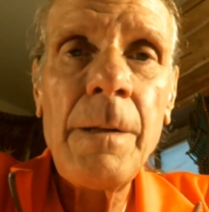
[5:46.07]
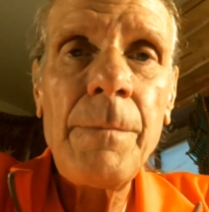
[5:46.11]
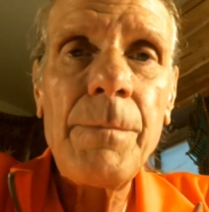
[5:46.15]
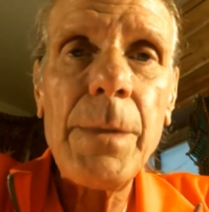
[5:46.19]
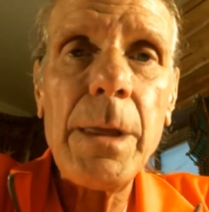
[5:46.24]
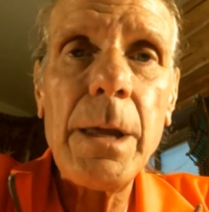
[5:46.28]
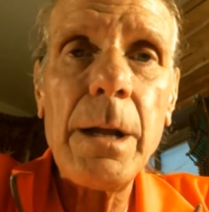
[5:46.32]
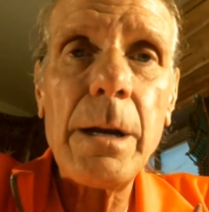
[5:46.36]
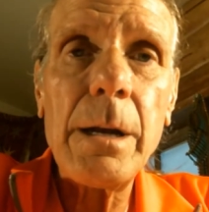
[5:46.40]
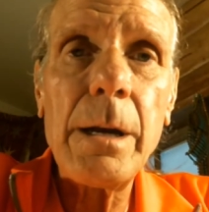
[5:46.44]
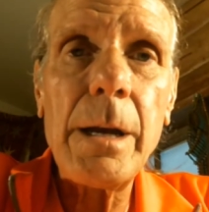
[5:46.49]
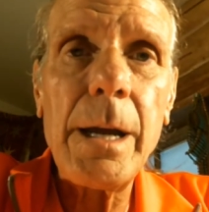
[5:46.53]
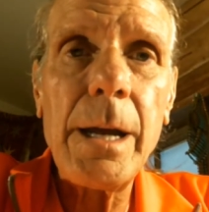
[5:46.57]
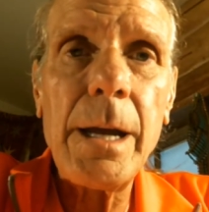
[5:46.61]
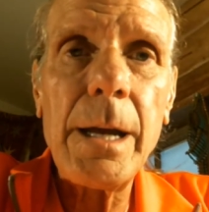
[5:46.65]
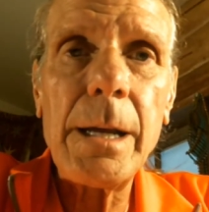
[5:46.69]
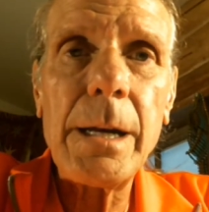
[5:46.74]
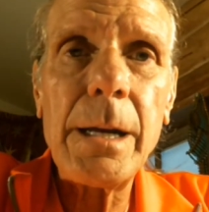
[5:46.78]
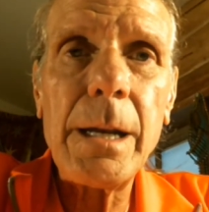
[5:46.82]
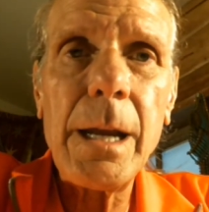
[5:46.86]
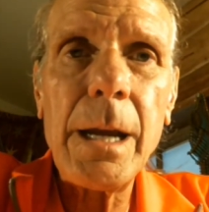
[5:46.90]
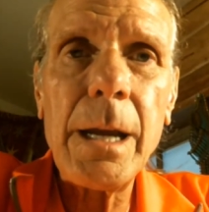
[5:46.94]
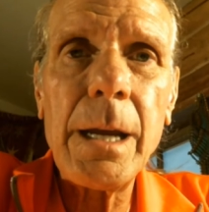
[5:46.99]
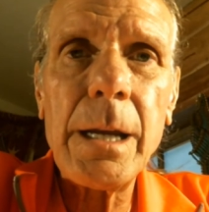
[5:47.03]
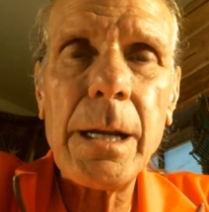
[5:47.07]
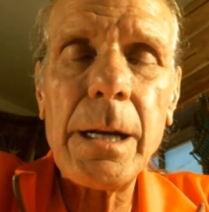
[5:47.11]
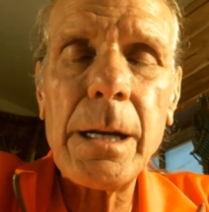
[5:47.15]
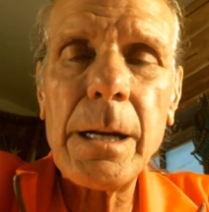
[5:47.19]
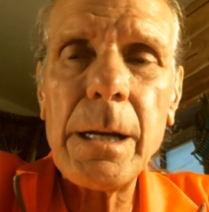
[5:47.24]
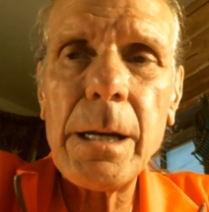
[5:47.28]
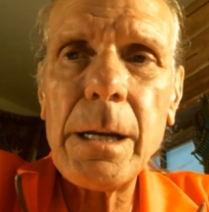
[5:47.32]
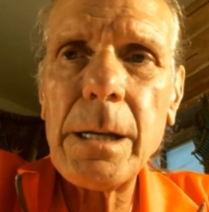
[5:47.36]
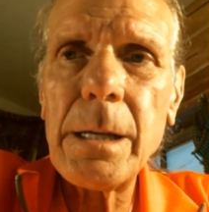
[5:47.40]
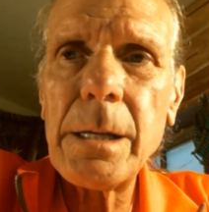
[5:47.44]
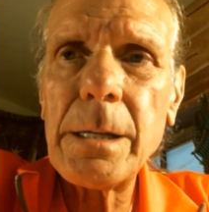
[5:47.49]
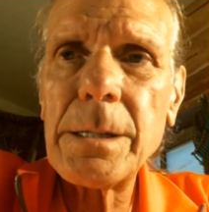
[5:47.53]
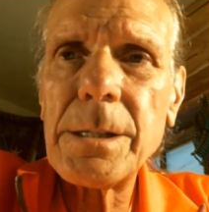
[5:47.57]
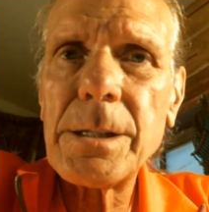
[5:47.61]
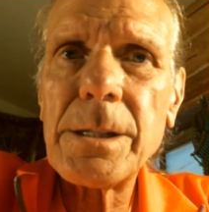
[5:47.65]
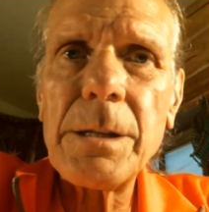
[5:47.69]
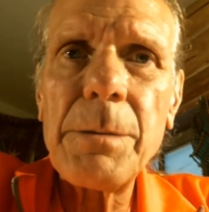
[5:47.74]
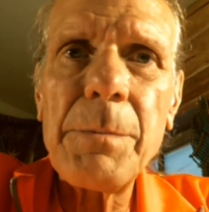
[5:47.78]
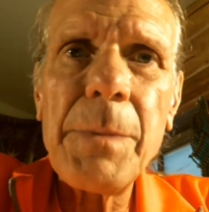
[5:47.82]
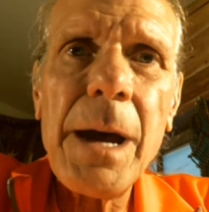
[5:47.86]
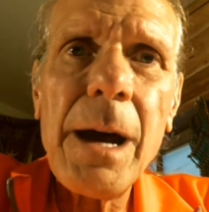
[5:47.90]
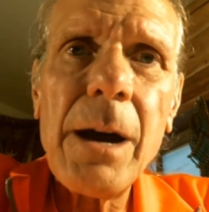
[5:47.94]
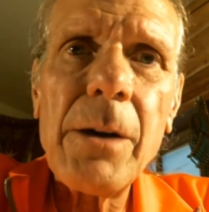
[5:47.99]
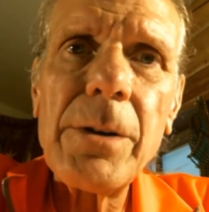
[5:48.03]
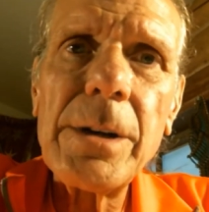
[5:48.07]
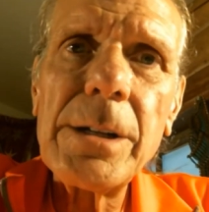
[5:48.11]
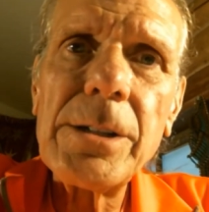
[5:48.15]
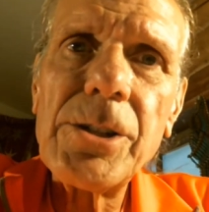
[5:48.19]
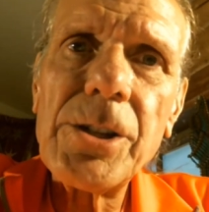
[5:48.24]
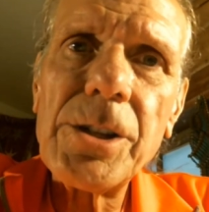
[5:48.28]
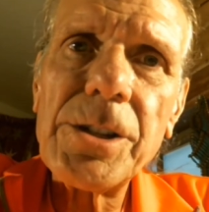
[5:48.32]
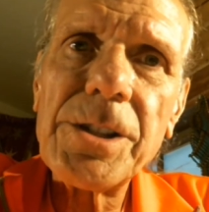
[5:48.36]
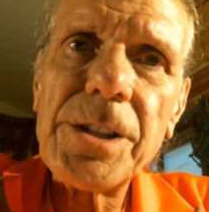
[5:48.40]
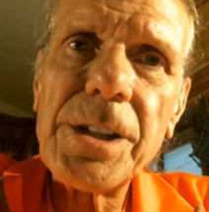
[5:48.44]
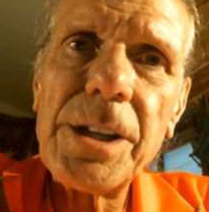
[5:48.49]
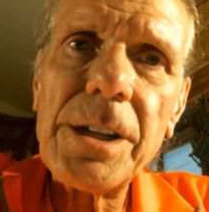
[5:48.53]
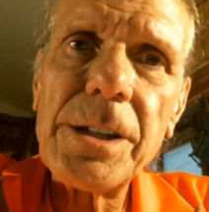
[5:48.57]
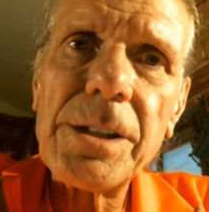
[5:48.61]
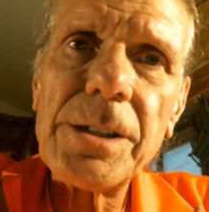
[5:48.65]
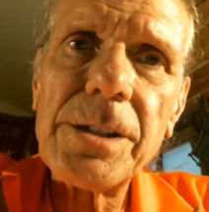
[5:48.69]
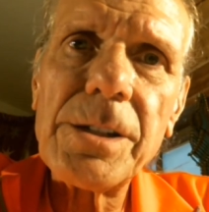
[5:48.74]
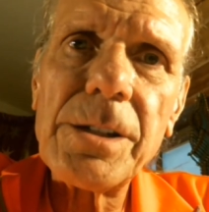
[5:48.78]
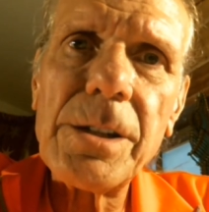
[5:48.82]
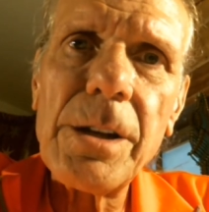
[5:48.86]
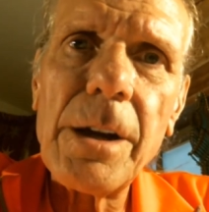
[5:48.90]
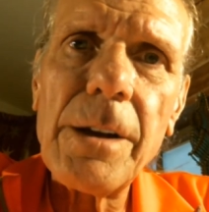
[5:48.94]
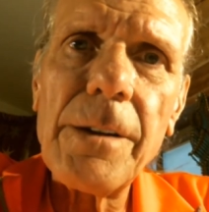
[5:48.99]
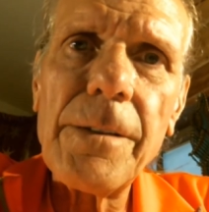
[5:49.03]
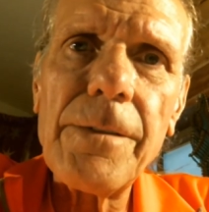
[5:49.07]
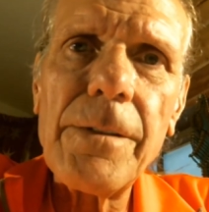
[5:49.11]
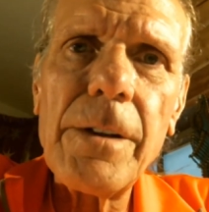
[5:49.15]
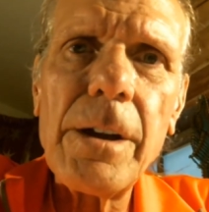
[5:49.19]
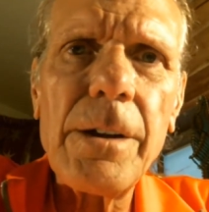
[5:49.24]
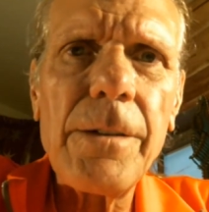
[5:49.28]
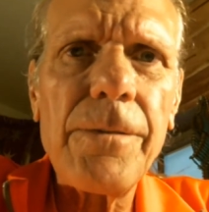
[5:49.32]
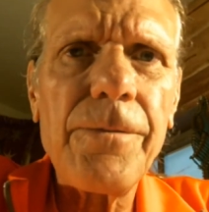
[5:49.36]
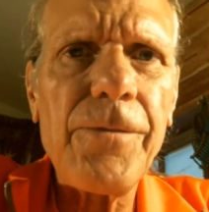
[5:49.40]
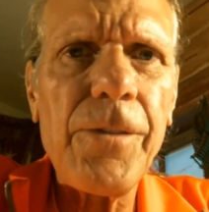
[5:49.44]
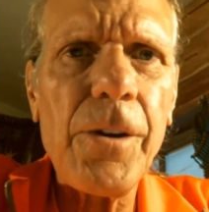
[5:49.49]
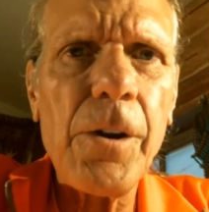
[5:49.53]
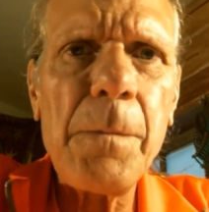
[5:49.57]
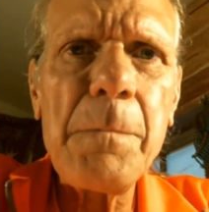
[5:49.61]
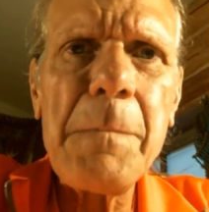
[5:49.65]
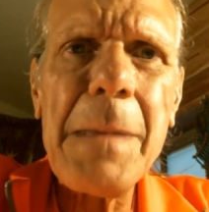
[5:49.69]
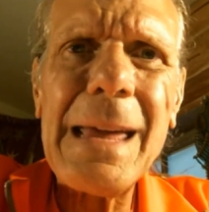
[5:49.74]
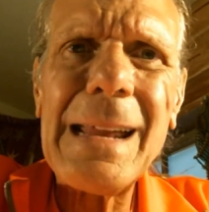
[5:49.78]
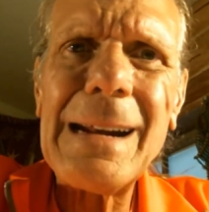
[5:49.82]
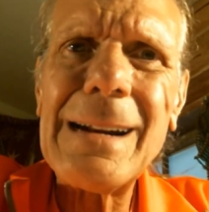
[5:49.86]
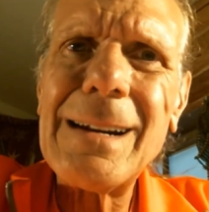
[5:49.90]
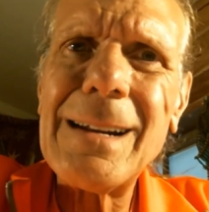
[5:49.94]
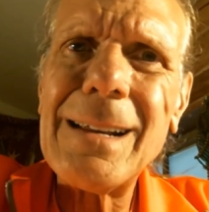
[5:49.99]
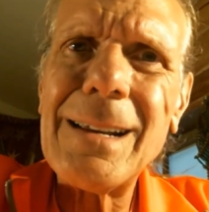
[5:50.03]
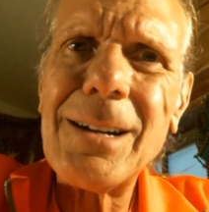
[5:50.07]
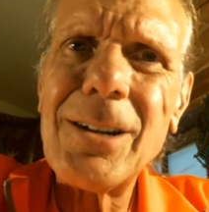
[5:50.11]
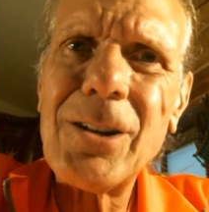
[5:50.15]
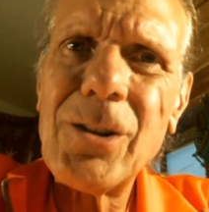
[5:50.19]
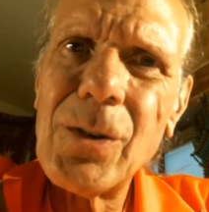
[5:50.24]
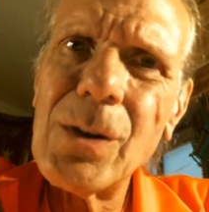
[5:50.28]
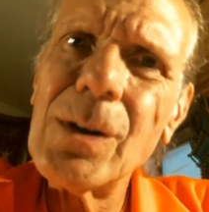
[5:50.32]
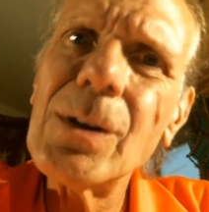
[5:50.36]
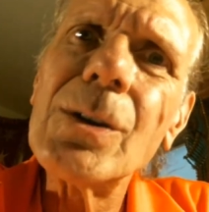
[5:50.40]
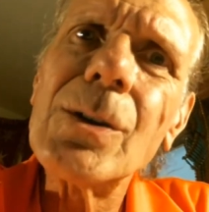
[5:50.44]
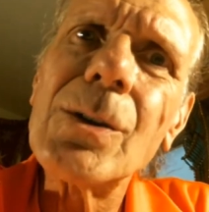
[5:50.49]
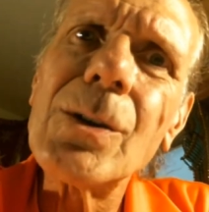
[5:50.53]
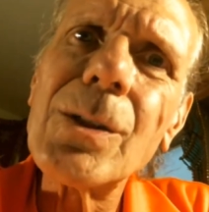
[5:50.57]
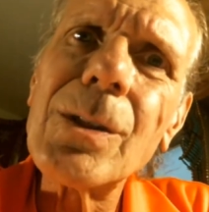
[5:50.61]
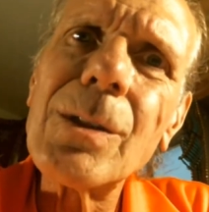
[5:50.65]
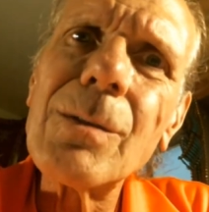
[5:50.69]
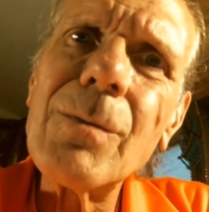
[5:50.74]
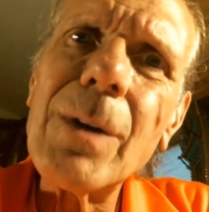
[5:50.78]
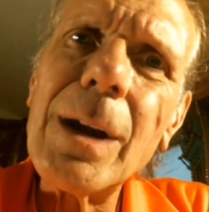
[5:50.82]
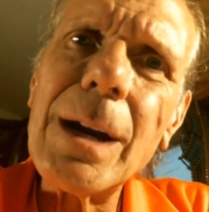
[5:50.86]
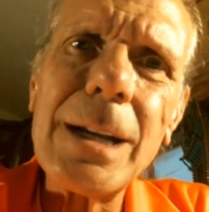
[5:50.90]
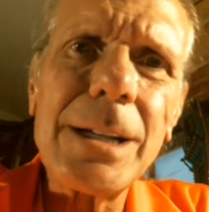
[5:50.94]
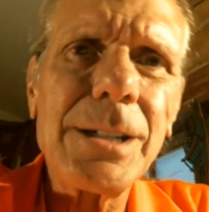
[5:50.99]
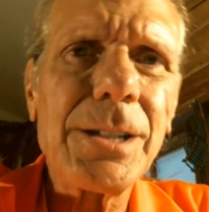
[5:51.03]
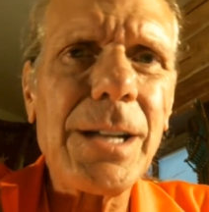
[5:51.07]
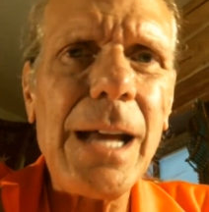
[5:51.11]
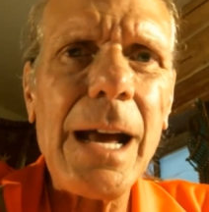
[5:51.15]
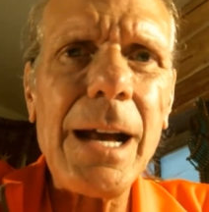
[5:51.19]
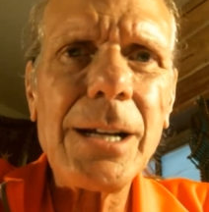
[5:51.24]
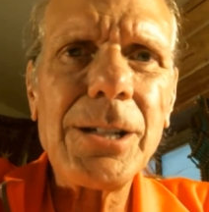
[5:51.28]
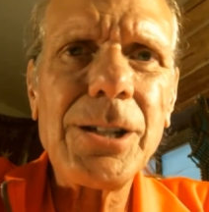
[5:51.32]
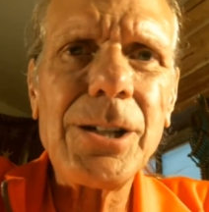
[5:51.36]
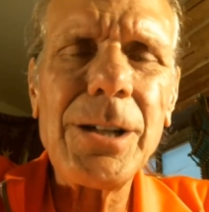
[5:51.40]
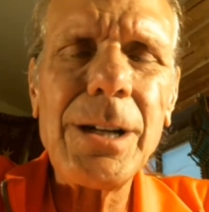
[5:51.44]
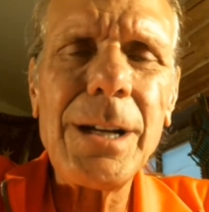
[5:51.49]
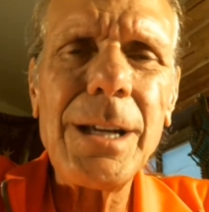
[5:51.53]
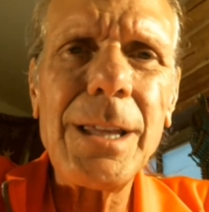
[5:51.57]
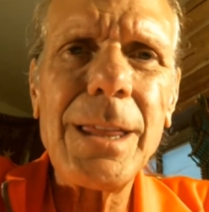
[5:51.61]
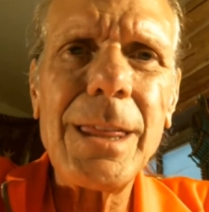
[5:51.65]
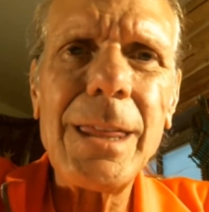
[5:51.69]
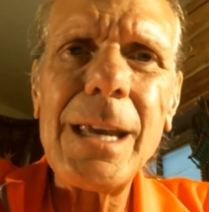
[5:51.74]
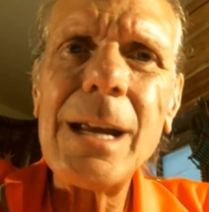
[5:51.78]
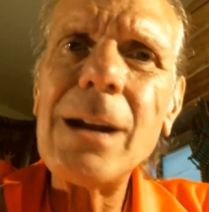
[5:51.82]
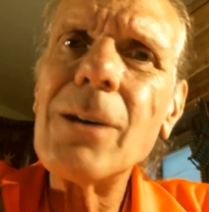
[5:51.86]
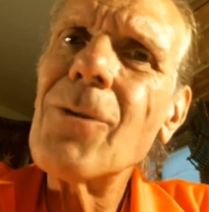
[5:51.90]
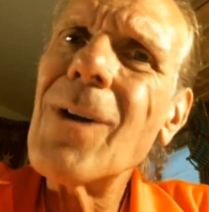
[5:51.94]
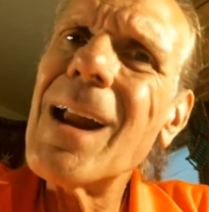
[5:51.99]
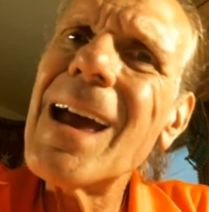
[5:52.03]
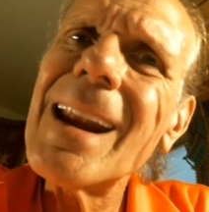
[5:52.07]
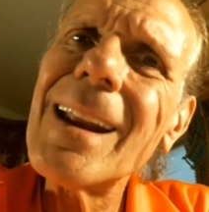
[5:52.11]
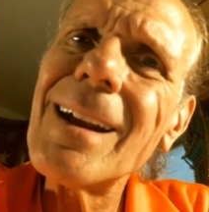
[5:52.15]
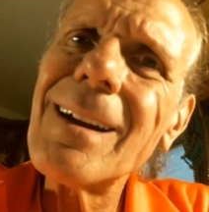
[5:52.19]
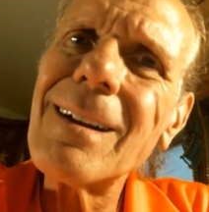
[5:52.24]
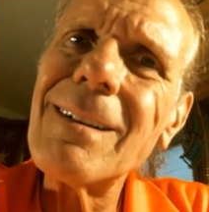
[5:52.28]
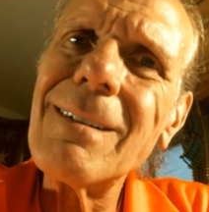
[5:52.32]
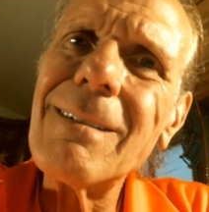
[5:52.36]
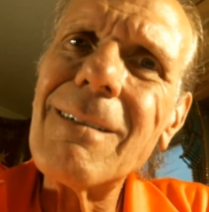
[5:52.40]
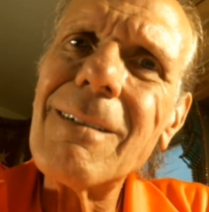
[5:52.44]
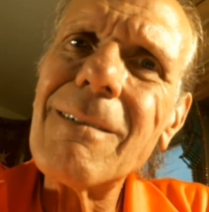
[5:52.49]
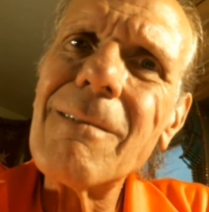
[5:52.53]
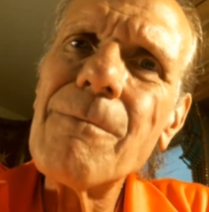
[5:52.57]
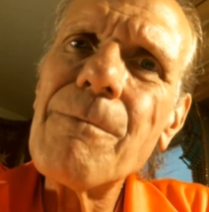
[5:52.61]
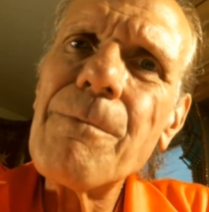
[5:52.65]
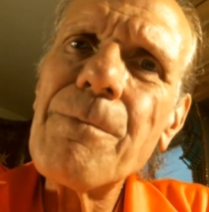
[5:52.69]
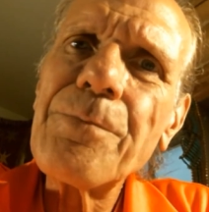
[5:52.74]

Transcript: you know, and and and somehow it just gets uh, uh fermented in truth when it's actually theoretical.